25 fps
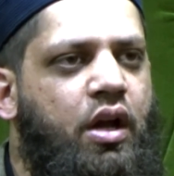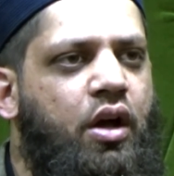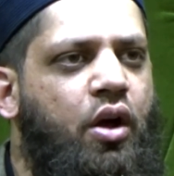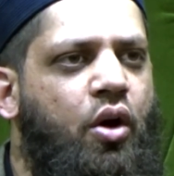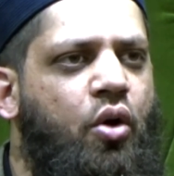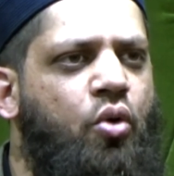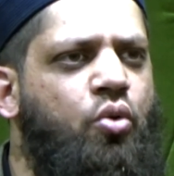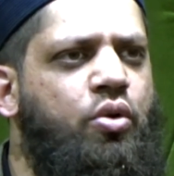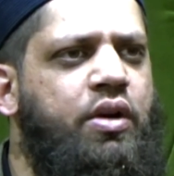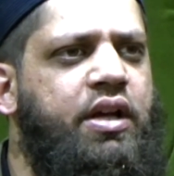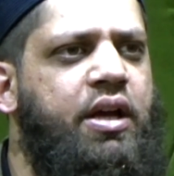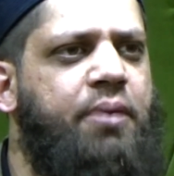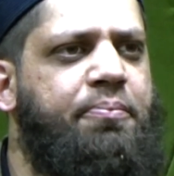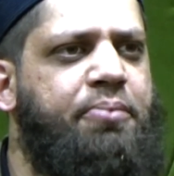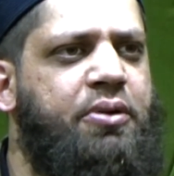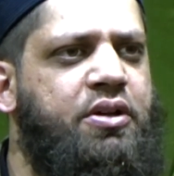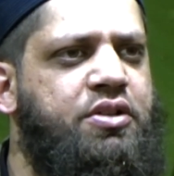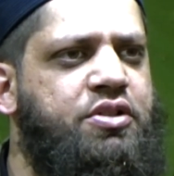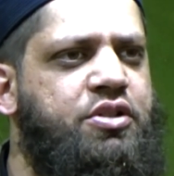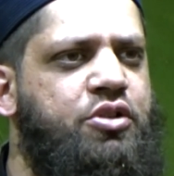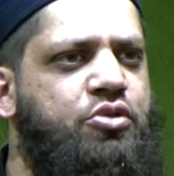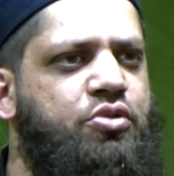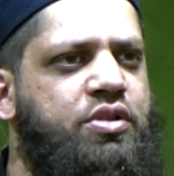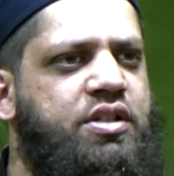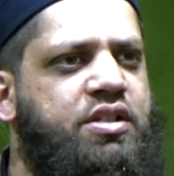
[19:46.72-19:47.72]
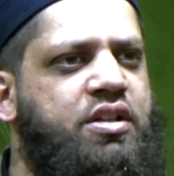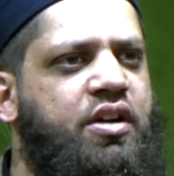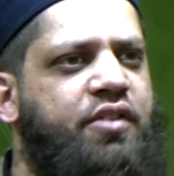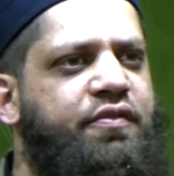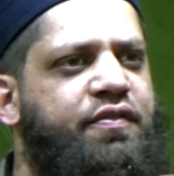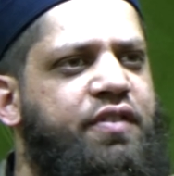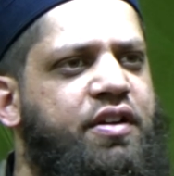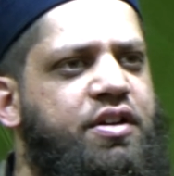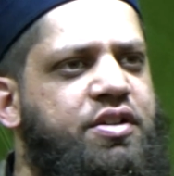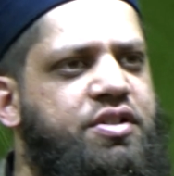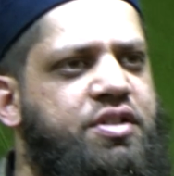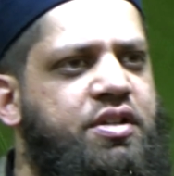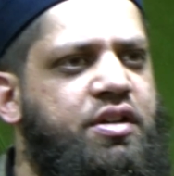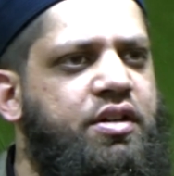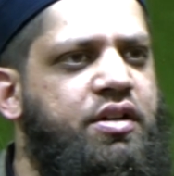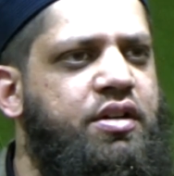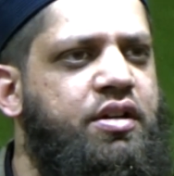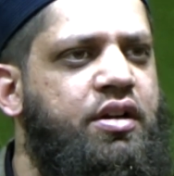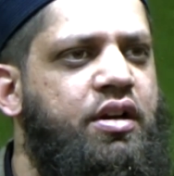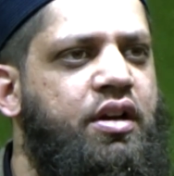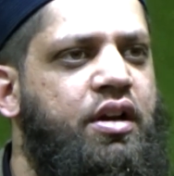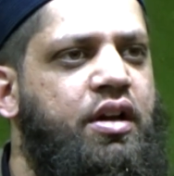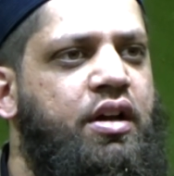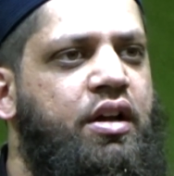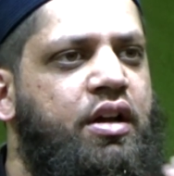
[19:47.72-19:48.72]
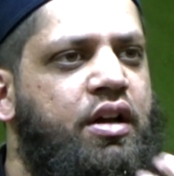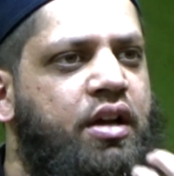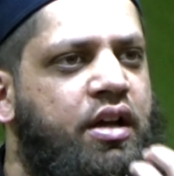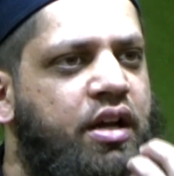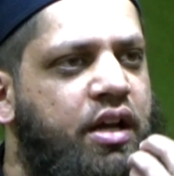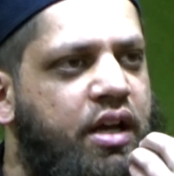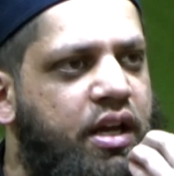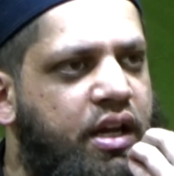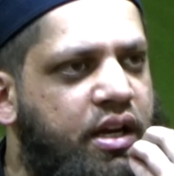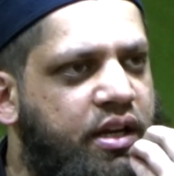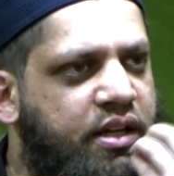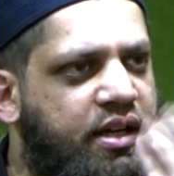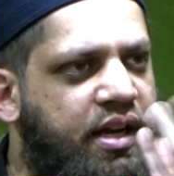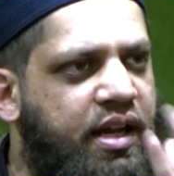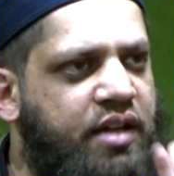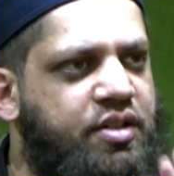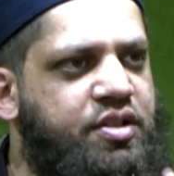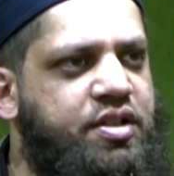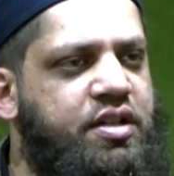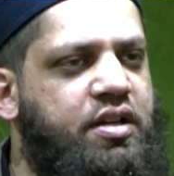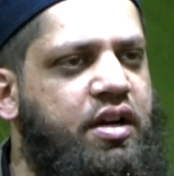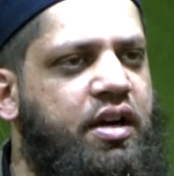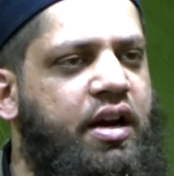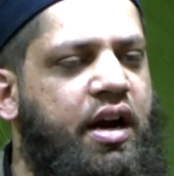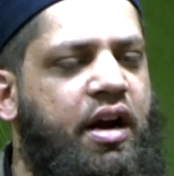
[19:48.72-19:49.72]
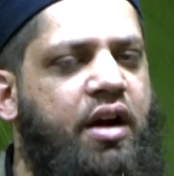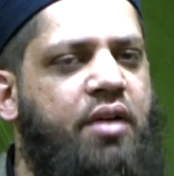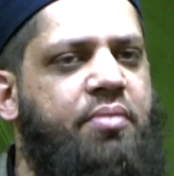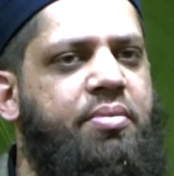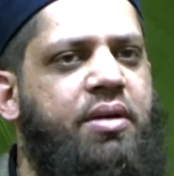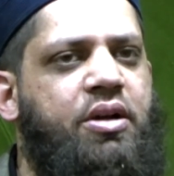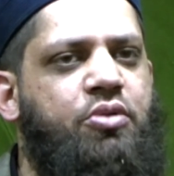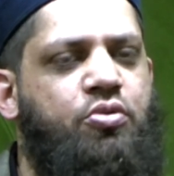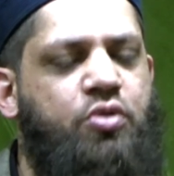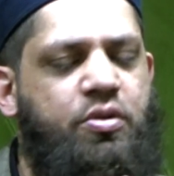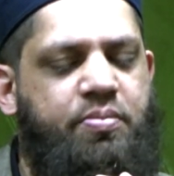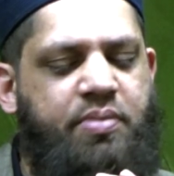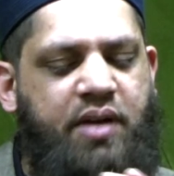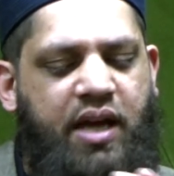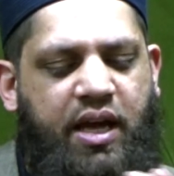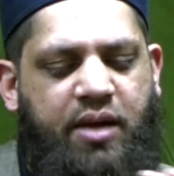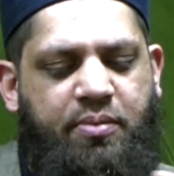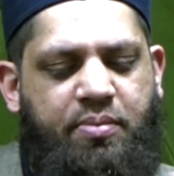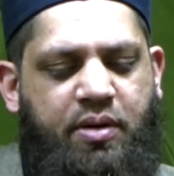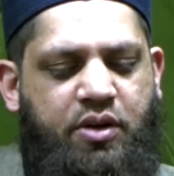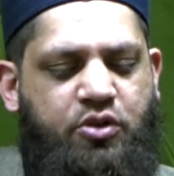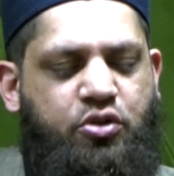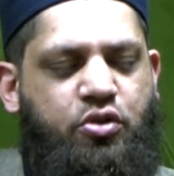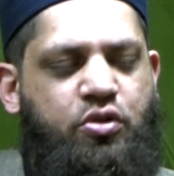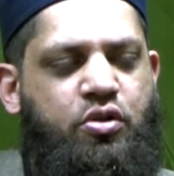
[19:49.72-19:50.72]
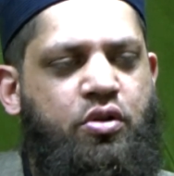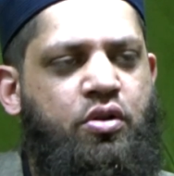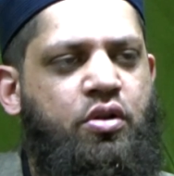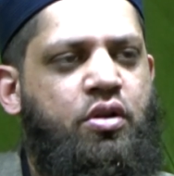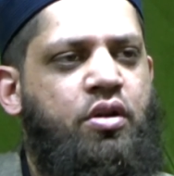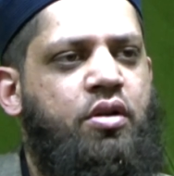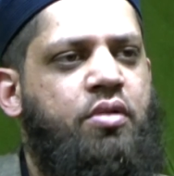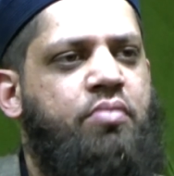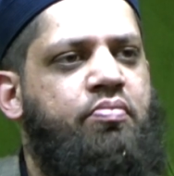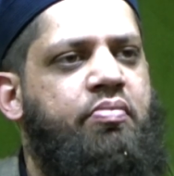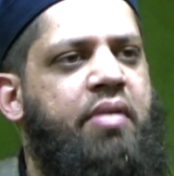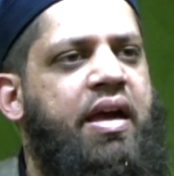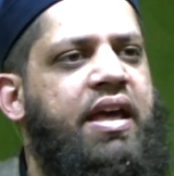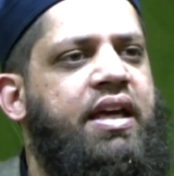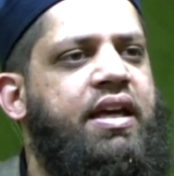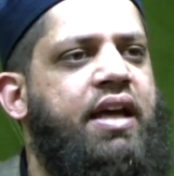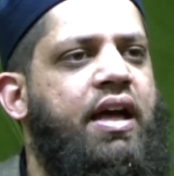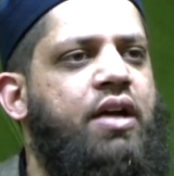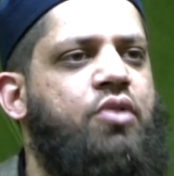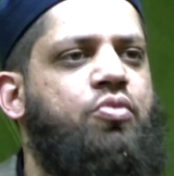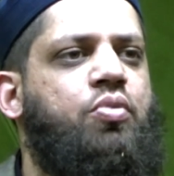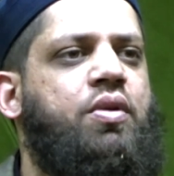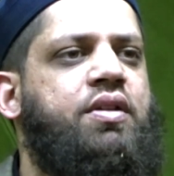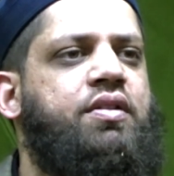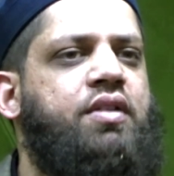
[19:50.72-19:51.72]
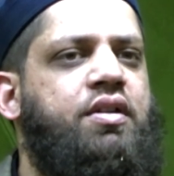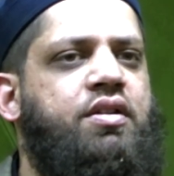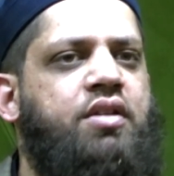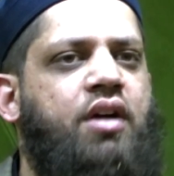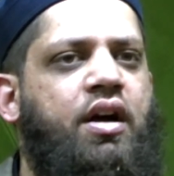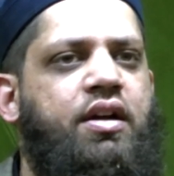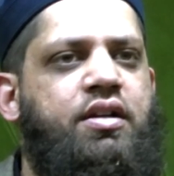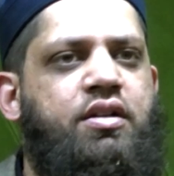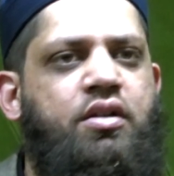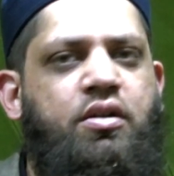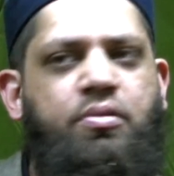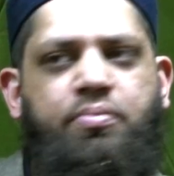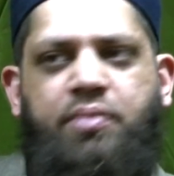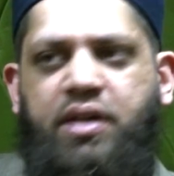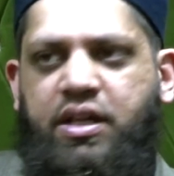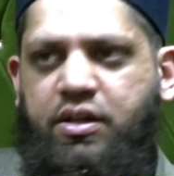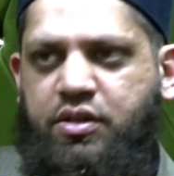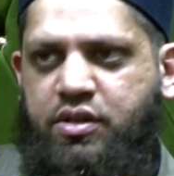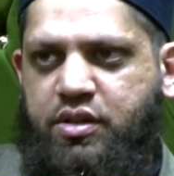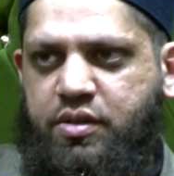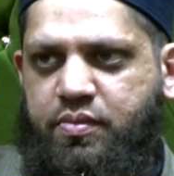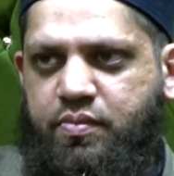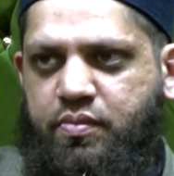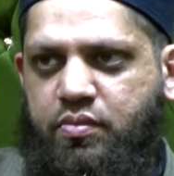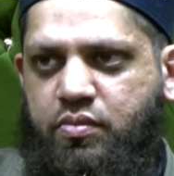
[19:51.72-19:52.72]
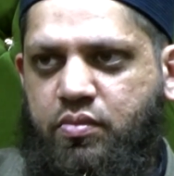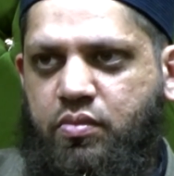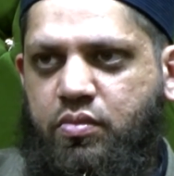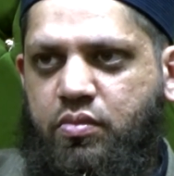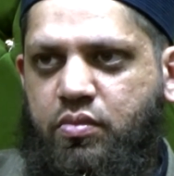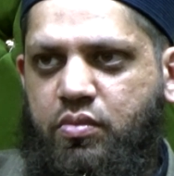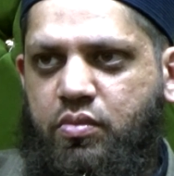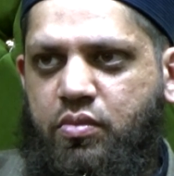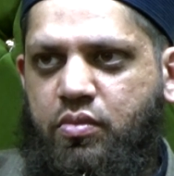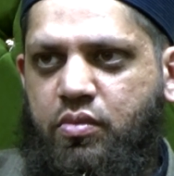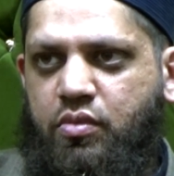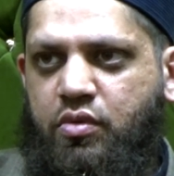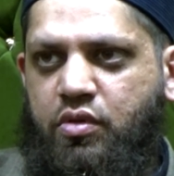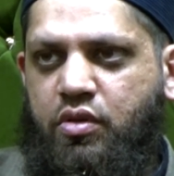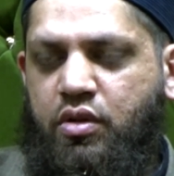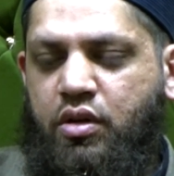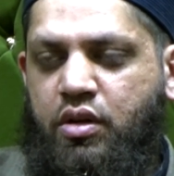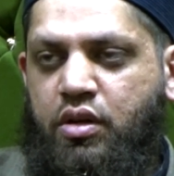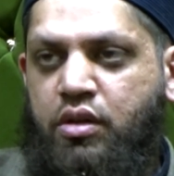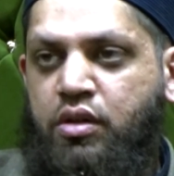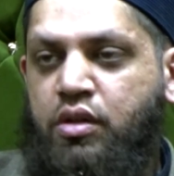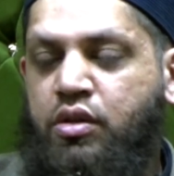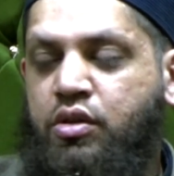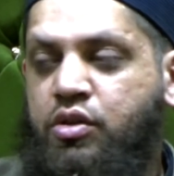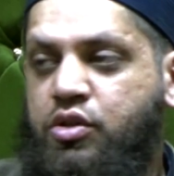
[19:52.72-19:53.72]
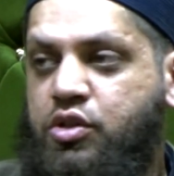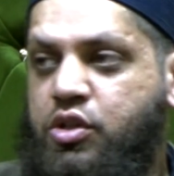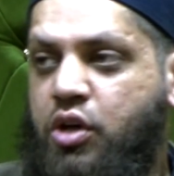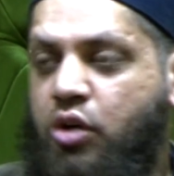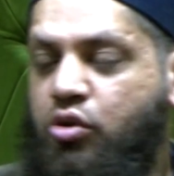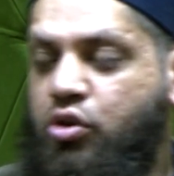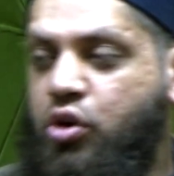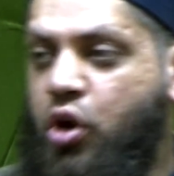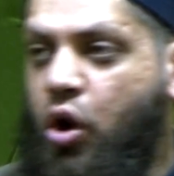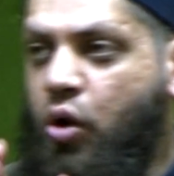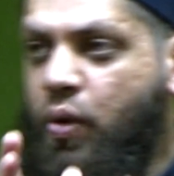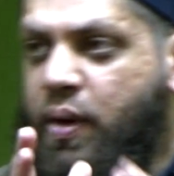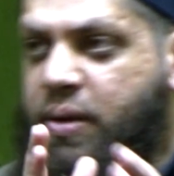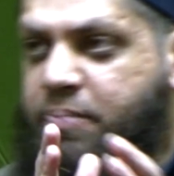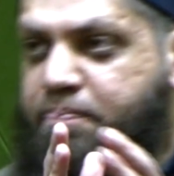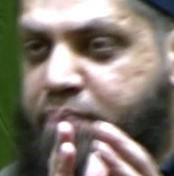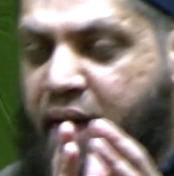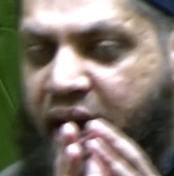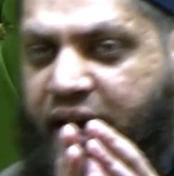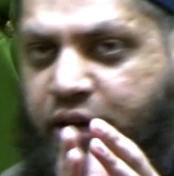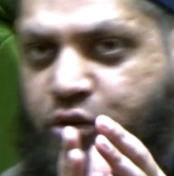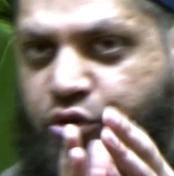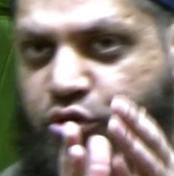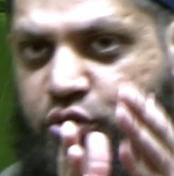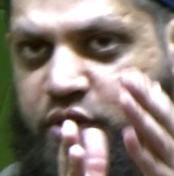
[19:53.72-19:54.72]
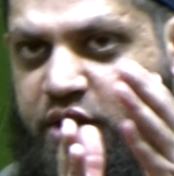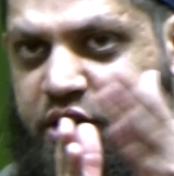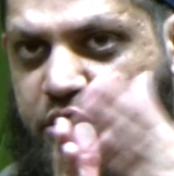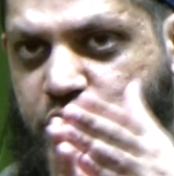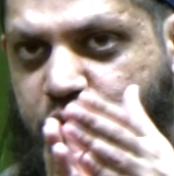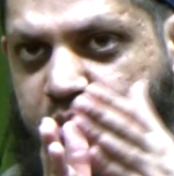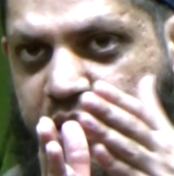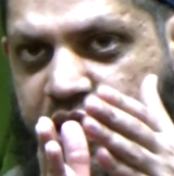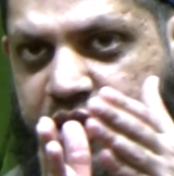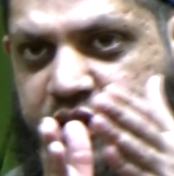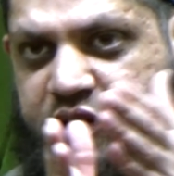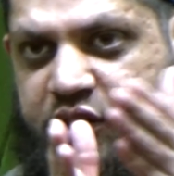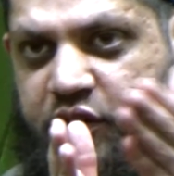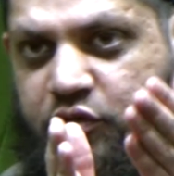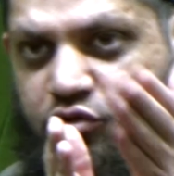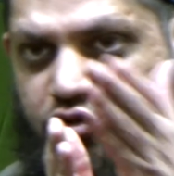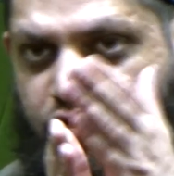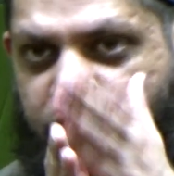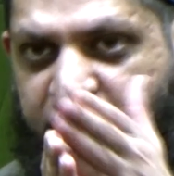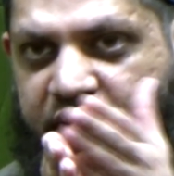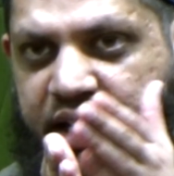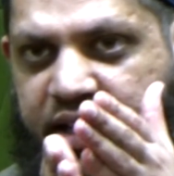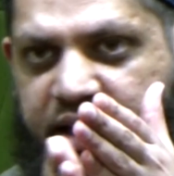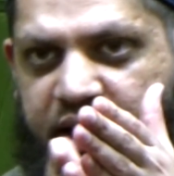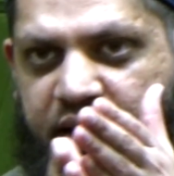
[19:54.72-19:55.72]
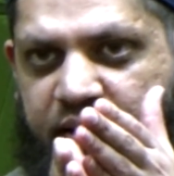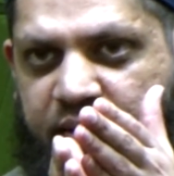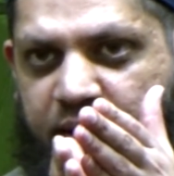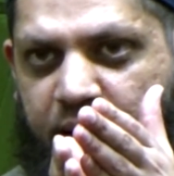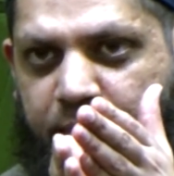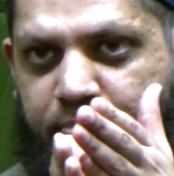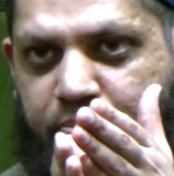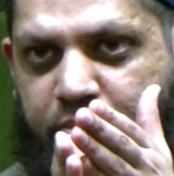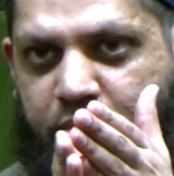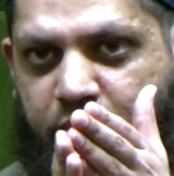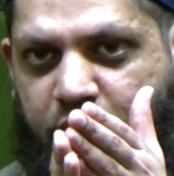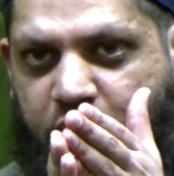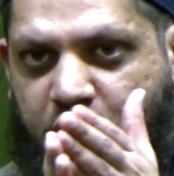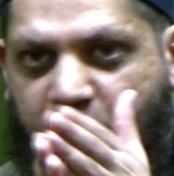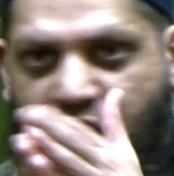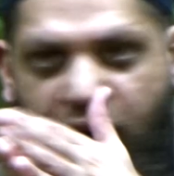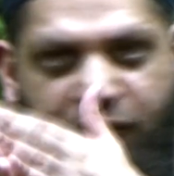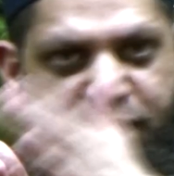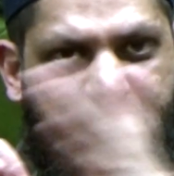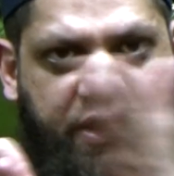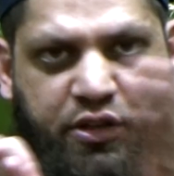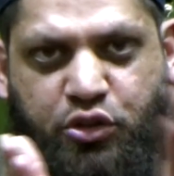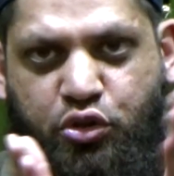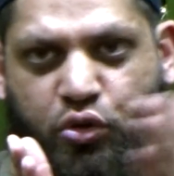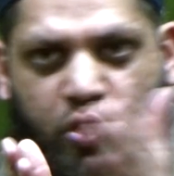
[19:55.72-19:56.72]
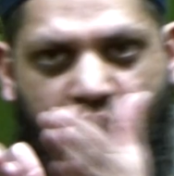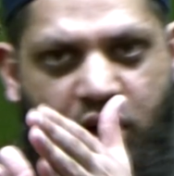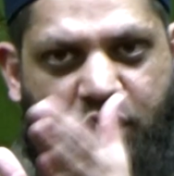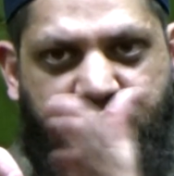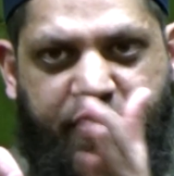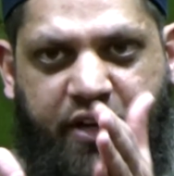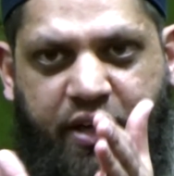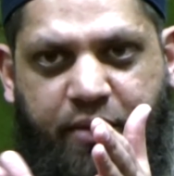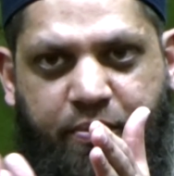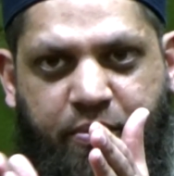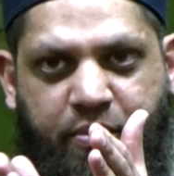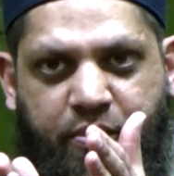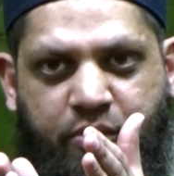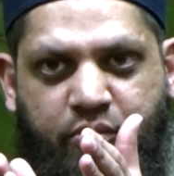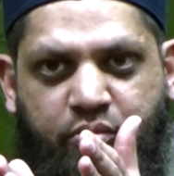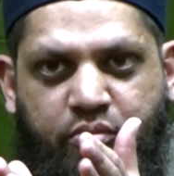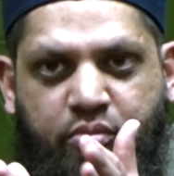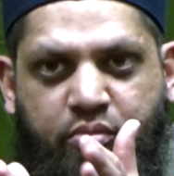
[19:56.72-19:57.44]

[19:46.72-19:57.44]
only a person who is conversant in classical Arabic would be able to make out what the title means. So going back to these works and reading them cover to cover,